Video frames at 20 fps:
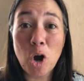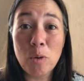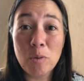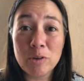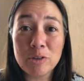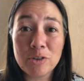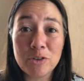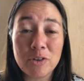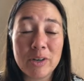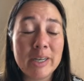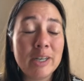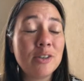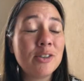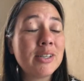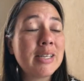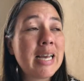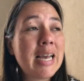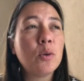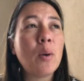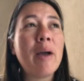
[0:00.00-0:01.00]
almost 3
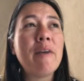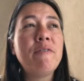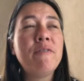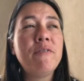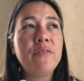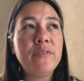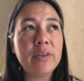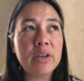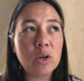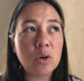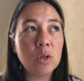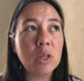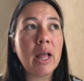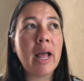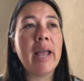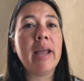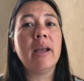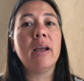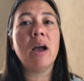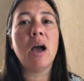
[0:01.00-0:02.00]
years. So I feel
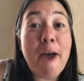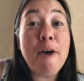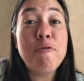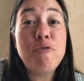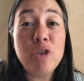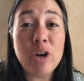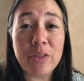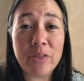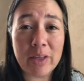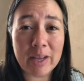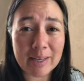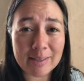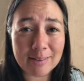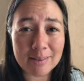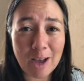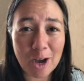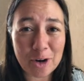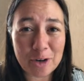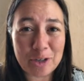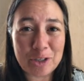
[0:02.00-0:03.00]
like everything is
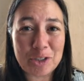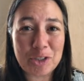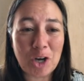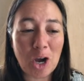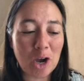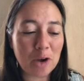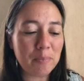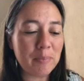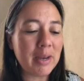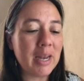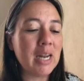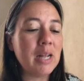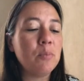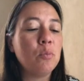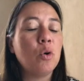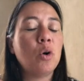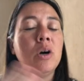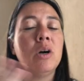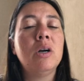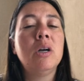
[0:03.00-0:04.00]
not gonna shock me
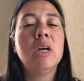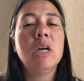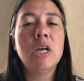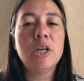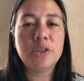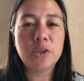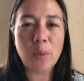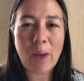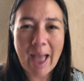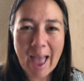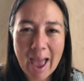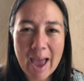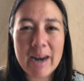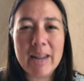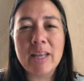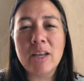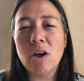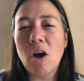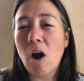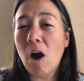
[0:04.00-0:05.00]
anymore. So
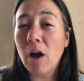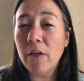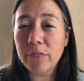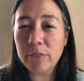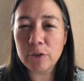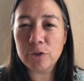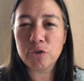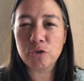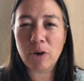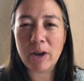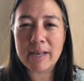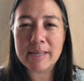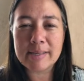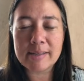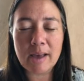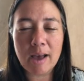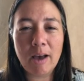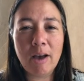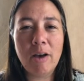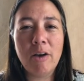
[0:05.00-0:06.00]
adding on the
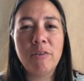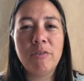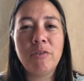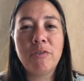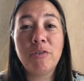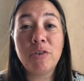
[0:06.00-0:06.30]
stress of